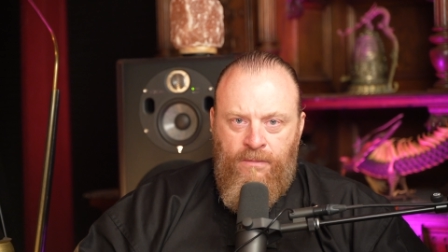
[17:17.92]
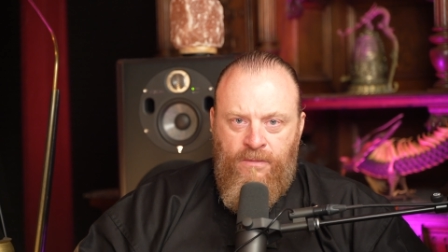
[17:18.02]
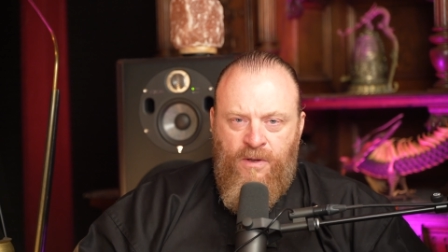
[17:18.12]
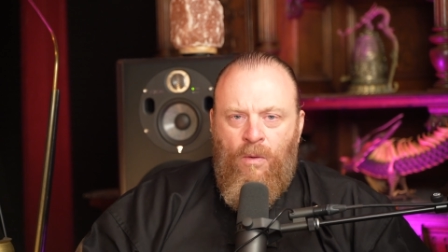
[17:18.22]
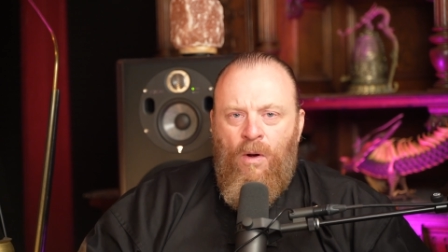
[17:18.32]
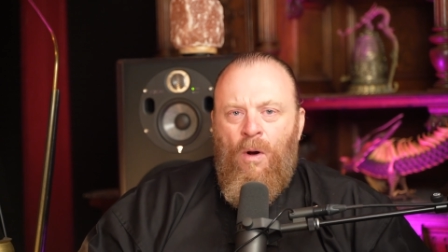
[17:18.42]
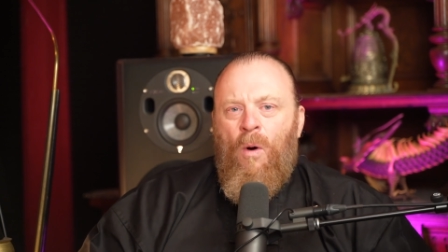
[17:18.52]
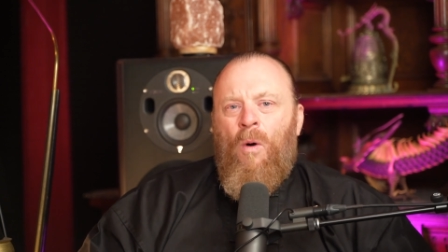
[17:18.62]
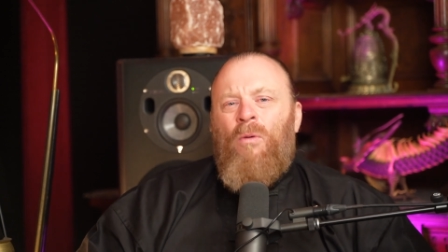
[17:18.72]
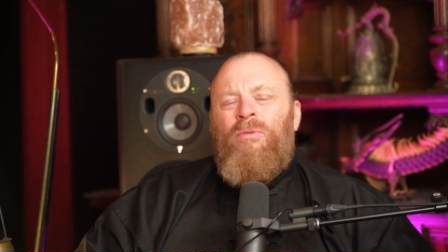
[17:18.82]
So
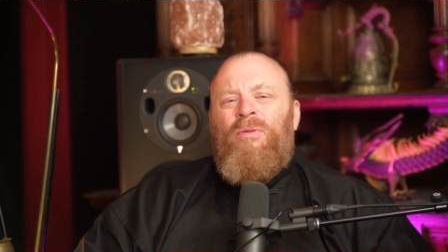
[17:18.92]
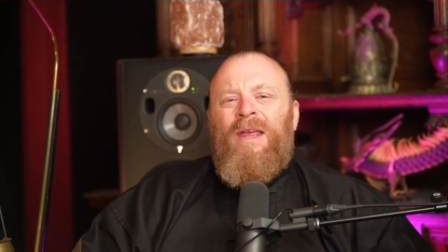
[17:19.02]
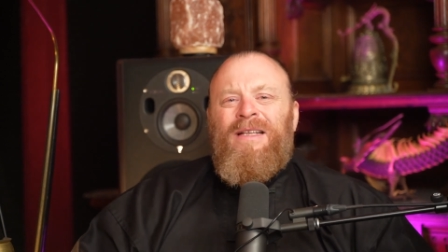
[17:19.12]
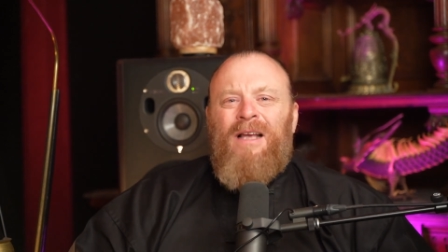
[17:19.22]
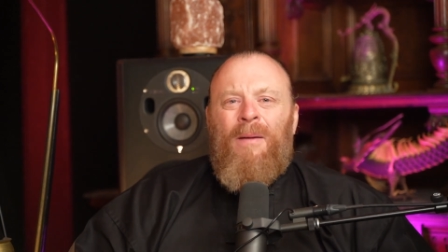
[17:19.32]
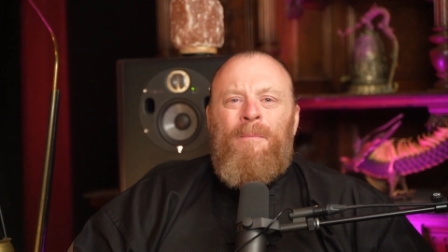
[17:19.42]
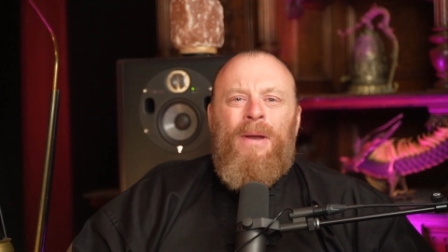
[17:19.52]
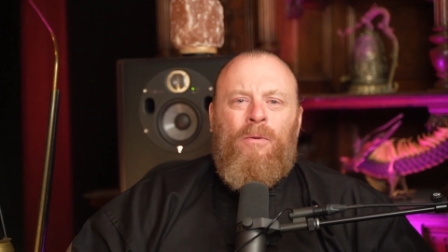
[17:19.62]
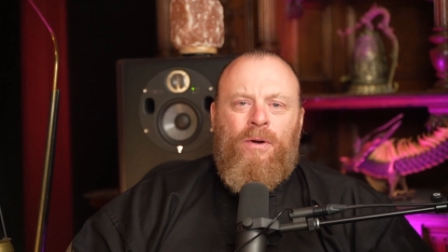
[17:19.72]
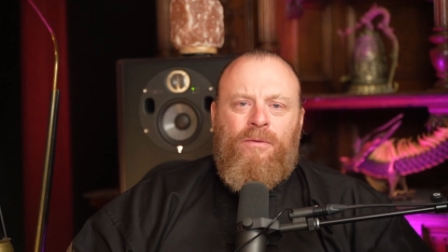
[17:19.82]
all things are
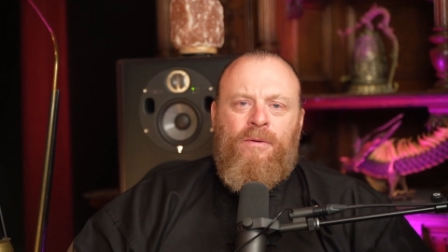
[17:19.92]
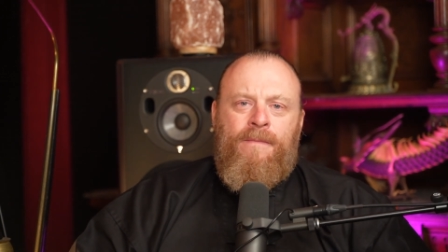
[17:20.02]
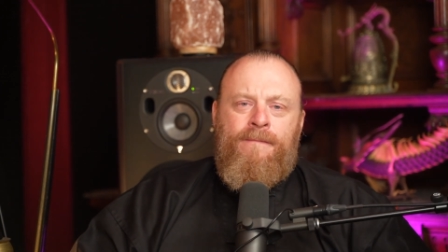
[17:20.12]
mirrored.